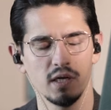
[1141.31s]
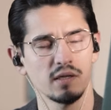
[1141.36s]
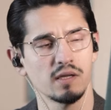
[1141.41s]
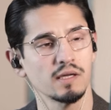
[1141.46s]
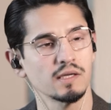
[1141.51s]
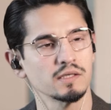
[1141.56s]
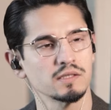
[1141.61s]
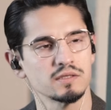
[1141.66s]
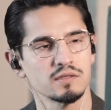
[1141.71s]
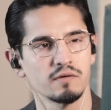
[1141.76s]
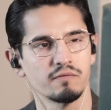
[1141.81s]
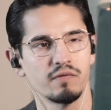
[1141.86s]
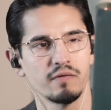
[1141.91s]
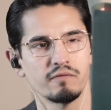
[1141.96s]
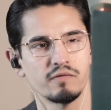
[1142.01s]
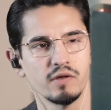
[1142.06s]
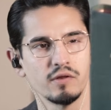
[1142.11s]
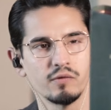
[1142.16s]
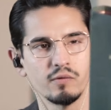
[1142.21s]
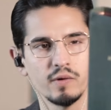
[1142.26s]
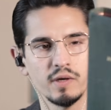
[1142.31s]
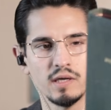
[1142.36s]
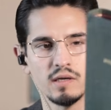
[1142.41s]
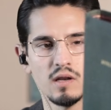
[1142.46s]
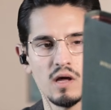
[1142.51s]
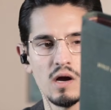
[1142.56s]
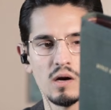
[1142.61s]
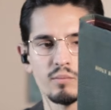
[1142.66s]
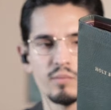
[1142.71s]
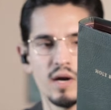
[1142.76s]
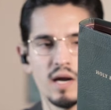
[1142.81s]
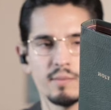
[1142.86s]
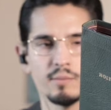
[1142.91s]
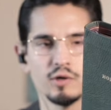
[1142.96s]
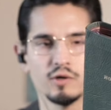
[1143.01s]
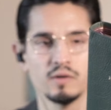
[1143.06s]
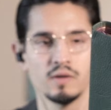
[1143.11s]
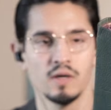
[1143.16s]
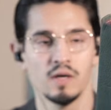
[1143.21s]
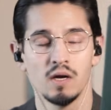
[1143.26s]
I think this is the 53 long
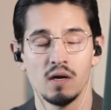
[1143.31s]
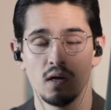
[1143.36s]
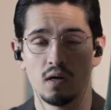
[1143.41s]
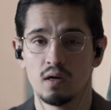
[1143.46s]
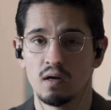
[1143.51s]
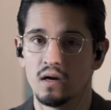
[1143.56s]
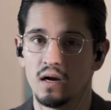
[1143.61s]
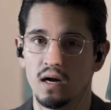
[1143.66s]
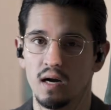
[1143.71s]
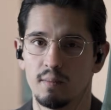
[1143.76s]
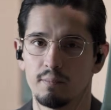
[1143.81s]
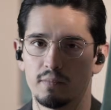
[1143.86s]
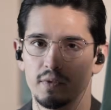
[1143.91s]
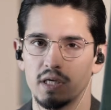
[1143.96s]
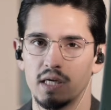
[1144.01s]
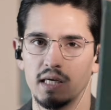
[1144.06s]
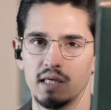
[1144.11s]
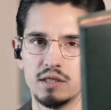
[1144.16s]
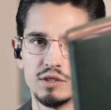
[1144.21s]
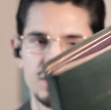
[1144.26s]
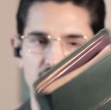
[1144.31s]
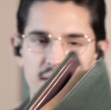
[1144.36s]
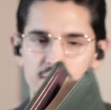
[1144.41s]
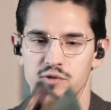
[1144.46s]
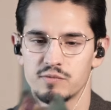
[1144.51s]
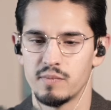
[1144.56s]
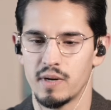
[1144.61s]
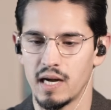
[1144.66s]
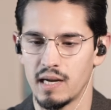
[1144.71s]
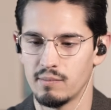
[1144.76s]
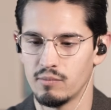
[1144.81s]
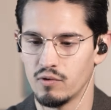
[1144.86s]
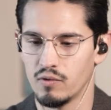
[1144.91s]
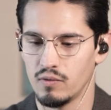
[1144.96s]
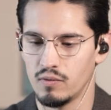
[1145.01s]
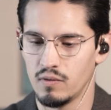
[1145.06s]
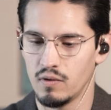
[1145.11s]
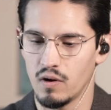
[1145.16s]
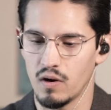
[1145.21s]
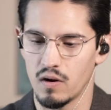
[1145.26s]
primer. King James
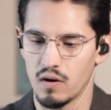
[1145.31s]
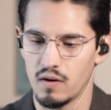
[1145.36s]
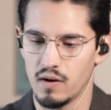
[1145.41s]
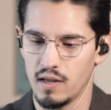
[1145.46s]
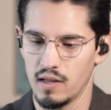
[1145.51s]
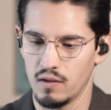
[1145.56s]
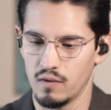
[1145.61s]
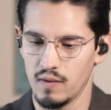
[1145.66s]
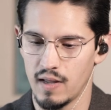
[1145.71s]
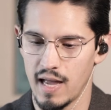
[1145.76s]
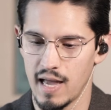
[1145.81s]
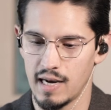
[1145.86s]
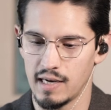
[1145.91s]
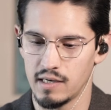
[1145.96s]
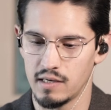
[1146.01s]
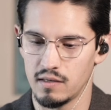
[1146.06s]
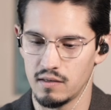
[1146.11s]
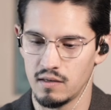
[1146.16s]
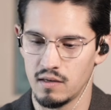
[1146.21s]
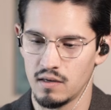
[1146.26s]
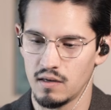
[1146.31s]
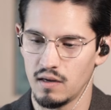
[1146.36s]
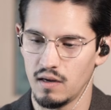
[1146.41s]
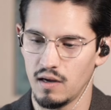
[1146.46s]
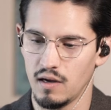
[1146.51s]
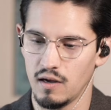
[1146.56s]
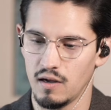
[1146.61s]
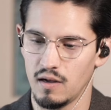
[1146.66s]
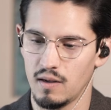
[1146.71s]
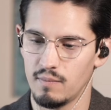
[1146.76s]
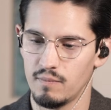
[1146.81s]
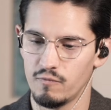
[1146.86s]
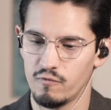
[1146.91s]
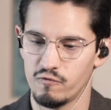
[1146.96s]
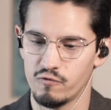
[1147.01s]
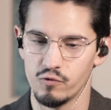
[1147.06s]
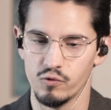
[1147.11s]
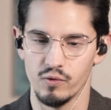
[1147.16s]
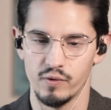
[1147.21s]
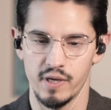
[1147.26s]
Bible, R.L. Allen,
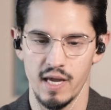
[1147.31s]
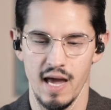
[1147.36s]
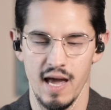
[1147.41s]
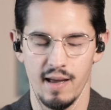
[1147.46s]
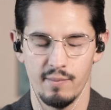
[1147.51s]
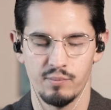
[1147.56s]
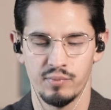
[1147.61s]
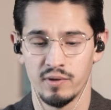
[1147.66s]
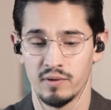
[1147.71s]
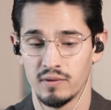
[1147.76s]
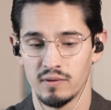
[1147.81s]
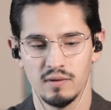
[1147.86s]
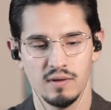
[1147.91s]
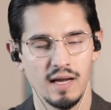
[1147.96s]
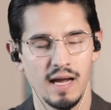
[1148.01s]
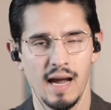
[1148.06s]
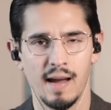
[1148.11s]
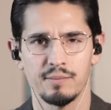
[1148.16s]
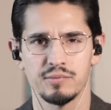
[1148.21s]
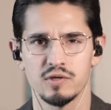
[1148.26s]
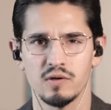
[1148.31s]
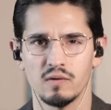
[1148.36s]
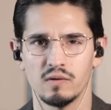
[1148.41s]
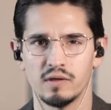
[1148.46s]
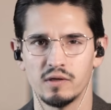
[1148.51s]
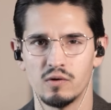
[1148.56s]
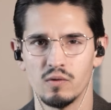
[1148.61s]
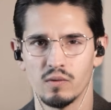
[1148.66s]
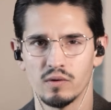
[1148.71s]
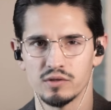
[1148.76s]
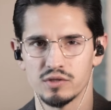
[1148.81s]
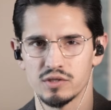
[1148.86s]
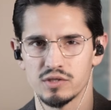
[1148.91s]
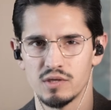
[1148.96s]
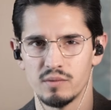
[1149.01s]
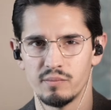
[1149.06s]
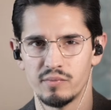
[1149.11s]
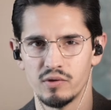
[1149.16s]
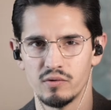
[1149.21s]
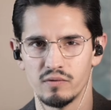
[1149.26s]
full yap. Absolutely gorgeous
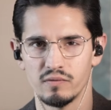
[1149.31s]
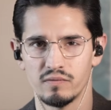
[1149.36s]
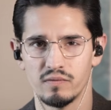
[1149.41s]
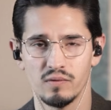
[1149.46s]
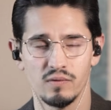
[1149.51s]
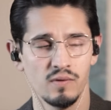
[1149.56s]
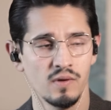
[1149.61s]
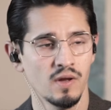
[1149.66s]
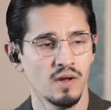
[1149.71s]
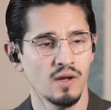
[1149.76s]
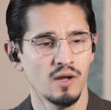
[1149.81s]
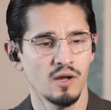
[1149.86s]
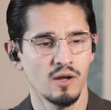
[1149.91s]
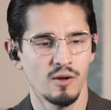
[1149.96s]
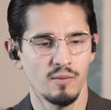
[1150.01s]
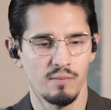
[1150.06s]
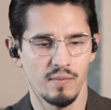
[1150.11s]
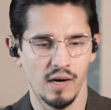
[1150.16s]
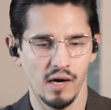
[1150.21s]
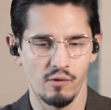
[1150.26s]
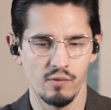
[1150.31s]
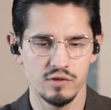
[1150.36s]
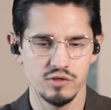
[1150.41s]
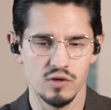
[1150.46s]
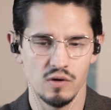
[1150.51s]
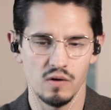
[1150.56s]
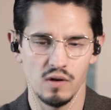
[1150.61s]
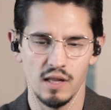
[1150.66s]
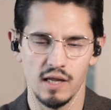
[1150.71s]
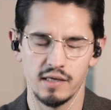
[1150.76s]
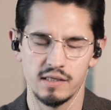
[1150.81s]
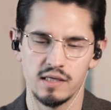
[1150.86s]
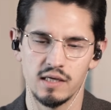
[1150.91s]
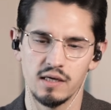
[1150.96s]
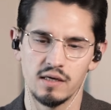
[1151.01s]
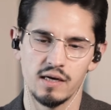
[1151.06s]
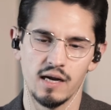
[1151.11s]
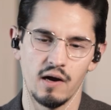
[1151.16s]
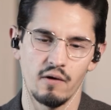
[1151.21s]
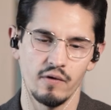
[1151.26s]
and beautiful. My original
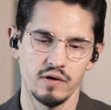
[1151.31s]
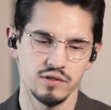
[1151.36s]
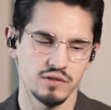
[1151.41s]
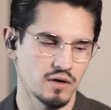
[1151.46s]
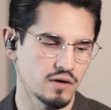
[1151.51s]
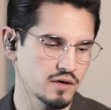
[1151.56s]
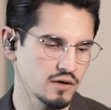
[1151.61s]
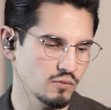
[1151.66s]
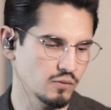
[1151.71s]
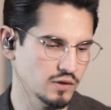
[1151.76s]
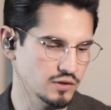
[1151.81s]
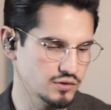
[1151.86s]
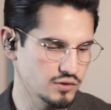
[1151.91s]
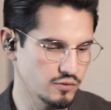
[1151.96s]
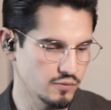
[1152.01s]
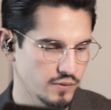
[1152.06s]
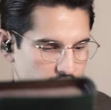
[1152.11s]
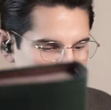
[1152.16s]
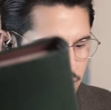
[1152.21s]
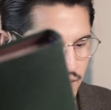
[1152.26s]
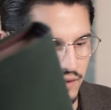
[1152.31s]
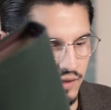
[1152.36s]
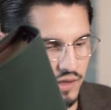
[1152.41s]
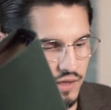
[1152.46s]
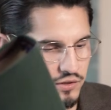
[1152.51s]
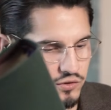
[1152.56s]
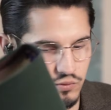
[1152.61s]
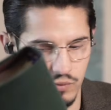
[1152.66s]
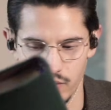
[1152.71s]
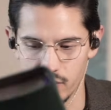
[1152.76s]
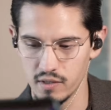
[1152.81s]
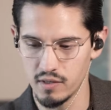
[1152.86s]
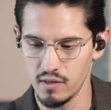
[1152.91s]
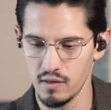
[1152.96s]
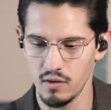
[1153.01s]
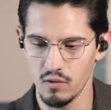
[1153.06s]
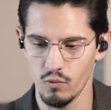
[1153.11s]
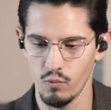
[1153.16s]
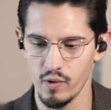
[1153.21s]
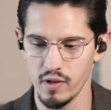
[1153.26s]
idea and how I started was to read this one
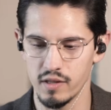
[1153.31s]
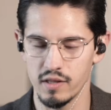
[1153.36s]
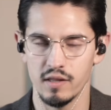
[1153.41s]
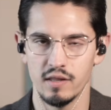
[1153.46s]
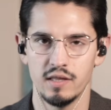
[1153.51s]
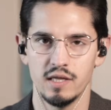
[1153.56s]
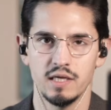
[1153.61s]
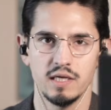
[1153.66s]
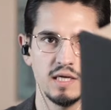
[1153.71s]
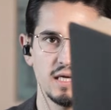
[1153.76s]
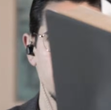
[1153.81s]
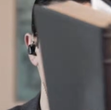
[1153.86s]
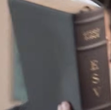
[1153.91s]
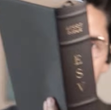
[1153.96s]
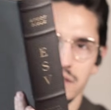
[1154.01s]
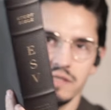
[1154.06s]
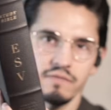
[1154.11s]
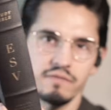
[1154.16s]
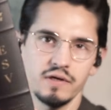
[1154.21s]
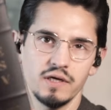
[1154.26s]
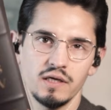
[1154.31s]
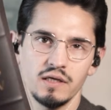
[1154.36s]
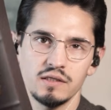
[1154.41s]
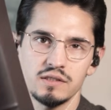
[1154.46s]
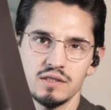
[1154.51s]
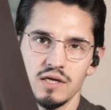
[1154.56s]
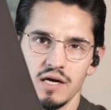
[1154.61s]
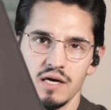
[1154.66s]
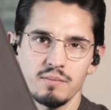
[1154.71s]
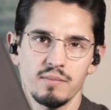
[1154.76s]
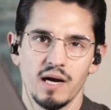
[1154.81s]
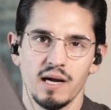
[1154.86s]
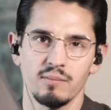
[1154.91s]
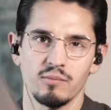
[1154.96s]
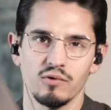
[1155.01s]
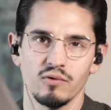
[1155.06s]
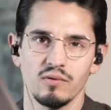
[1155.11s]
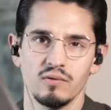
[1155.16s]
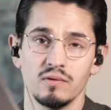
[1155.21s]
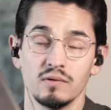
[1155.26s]
with the ESV study
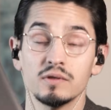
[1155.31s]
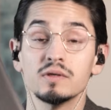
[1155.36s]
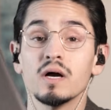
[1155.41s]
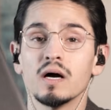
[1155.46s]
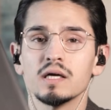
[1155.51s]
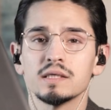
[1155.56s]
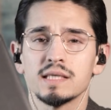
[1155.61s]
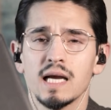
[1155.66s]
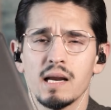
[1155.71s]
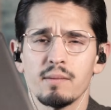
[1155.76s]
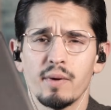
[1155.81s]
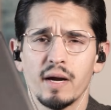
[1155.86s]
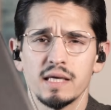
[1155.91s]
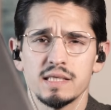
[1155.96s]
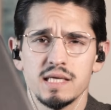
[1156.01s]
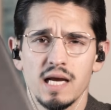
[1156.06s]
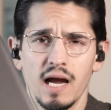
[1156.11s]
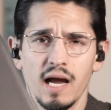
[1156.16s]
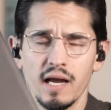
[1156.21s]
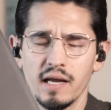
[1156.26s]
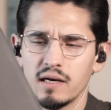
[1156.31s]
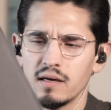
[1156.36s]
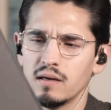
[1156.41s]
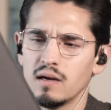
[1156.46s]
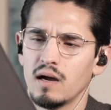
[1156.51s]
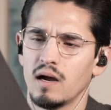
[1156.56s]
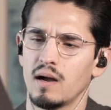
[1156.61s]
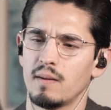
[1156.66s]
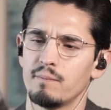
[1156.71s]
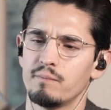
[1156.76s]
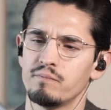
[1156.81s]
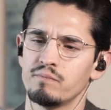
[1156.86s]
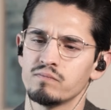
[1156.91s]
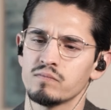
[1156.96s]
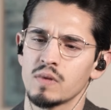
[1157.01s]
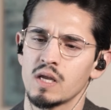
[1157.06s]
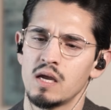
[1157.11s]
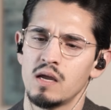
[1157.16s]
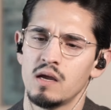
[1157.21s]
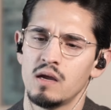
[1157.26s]
Bible side by side.
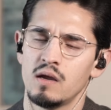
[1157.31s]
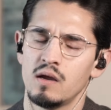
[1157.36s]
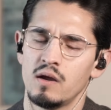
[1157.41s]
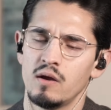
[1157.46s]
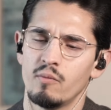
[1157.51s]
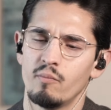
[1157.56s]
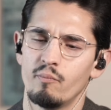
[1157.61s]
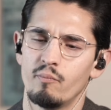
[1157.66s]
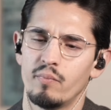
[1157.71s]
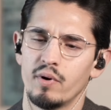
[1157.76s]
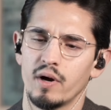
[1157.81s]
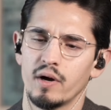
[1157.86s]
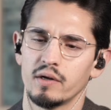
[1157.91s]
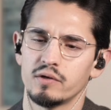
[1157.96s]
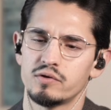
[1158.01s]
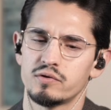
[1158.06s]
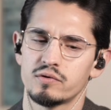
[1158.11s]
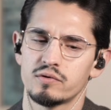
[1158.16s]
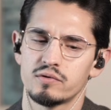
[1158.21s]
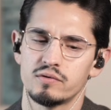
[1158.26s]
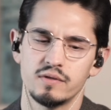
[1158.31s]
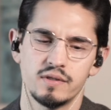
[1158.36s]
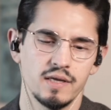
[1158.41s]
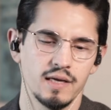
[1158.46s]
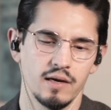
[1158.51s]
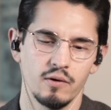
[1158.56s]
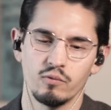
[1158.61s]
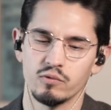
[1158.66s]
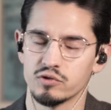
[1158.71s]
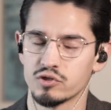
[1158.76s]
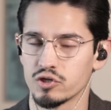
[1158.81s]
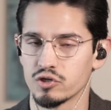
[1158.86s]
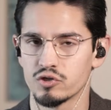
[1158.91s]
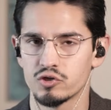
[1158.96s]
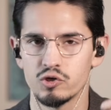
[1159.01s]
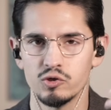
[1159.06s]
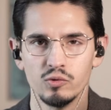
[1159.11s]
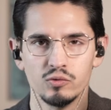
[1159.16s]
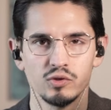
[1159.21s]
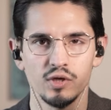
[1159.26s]
But it was
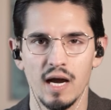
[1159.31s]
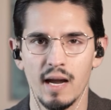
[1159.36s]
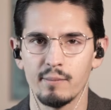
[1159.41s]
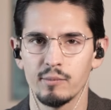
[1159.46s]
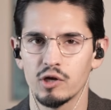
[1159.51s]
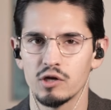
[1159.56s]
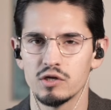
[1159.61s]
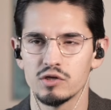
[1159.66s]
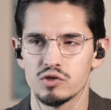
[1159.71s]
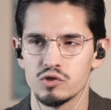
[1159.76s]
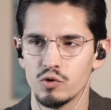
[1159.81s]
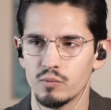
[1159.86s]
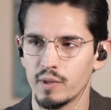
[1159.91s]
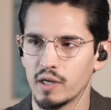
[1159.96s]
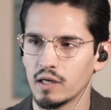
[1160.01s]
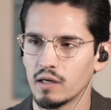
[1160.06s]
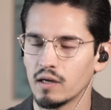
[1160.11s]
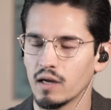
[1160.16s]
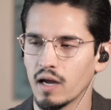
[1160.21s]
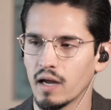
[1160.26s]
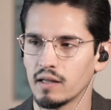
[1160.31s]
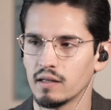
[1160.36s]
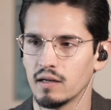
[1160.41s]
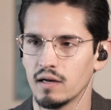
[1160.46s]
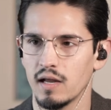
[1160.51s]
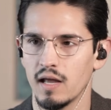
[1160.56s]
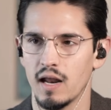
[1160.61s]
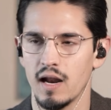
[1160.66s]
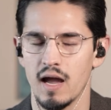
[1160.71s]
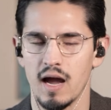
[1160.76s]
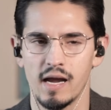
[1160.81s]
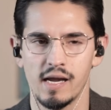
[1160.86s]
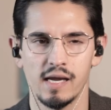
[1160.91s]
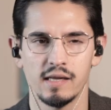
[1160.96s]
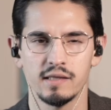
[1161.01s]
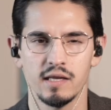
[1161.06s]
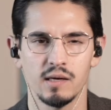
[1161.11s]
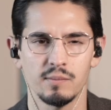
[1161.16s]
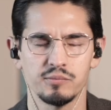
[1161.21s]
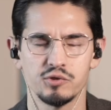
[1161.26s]
just too time consuming, and I
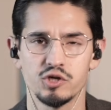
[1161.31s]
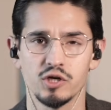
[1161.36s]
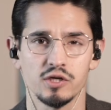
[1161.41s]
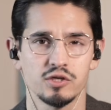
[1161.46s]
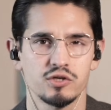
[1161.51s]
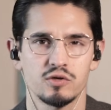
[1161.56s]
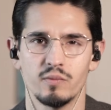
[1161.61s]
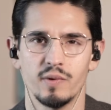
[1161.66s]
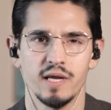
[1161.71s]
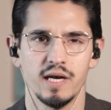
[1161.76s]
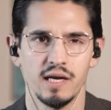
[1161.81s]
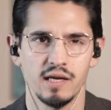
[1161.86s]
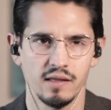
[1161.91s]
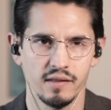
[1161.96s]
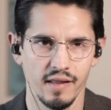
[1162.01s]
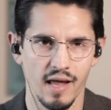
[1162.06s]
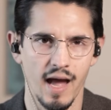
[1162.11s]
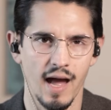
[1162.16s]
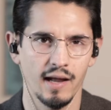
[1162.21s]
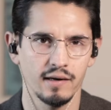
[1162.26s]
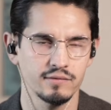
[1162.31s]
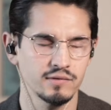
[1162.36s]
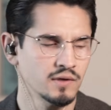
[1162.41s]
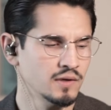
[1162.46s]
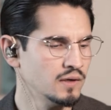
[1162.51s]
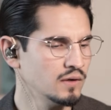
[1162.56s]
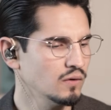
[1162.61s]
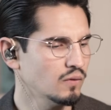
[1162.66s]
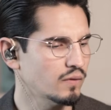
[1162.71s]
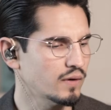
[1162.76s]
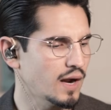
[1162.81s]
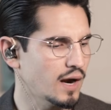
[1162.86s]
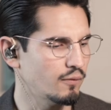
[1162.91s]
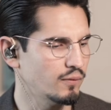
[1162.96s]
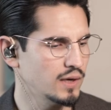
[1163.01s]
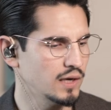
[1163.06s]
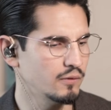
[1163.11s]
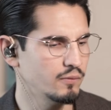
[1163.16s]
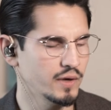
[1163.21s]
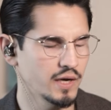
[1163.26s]
ended up just reading that, or not
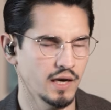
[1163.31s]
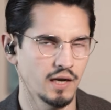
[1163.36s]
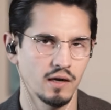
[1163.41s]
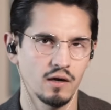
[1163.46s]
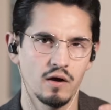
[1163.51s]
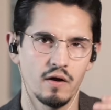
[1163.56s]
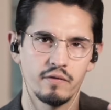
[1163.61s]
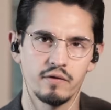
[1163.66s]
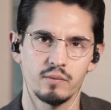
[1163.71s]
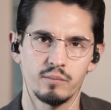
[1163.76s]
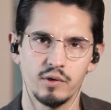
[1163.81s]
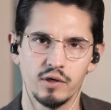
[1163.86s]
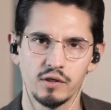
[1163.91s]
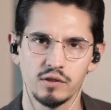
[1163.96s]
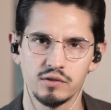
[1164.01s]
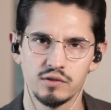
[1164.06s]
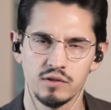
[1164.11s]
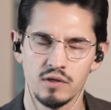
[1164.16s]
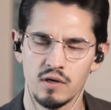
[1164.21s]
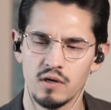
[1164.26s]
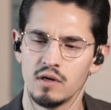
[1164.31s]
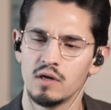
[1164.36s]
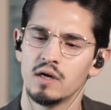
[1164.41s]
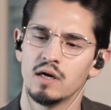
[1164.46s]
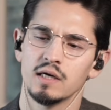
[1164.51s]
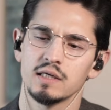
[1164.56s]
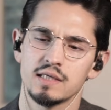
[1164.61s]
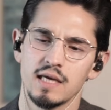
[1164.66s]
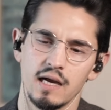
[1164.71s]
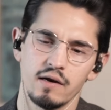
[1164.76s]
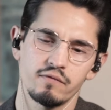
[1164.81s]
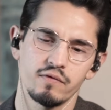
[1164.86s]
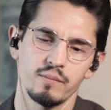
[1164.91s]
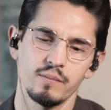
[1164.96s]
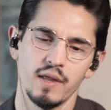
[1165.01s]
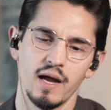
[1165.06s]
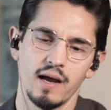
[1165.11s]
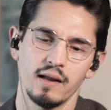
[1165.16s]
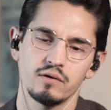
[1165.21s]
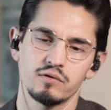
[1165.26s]
really reading other books aside
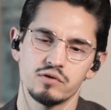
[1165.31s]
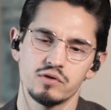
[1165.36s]
from that.